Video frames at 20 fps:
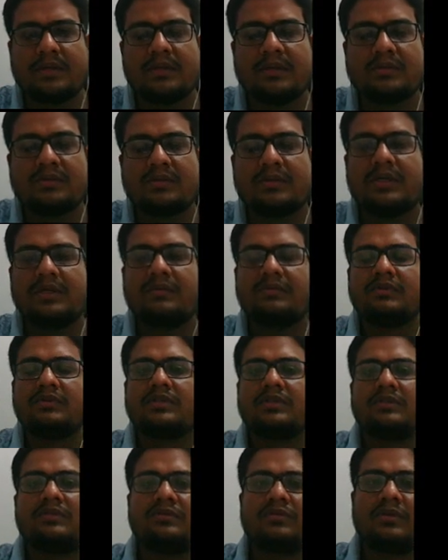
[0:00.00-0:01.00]
So then we
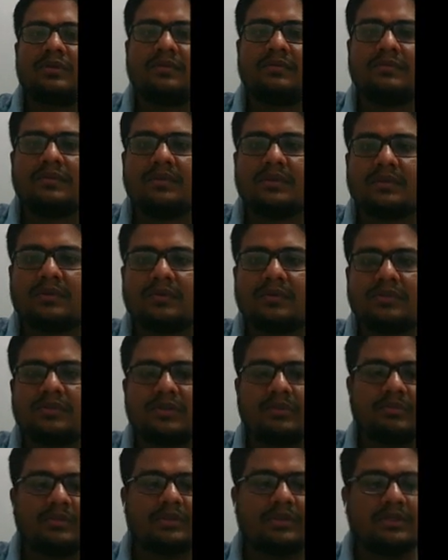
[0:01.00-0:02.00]
shall solve the question
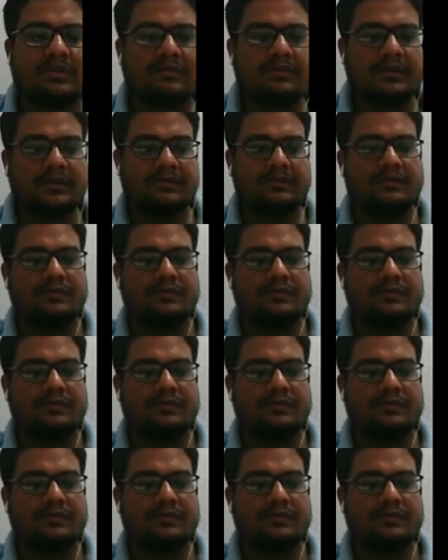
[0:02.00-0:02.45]
number 35.